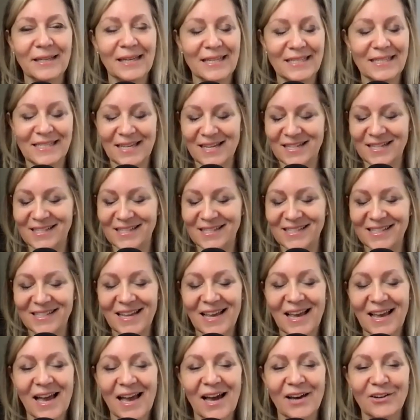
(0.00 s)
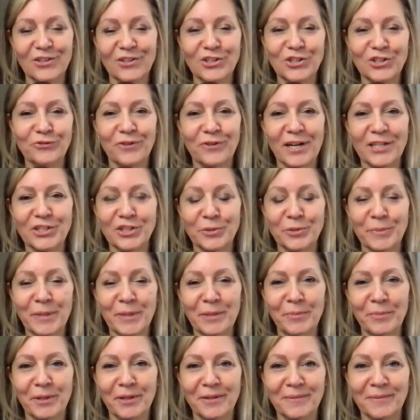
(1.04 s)
It does. How did you find your
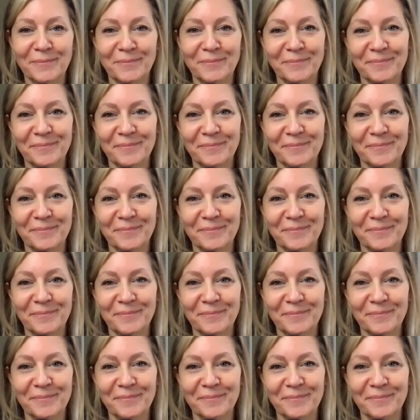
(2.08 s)
people?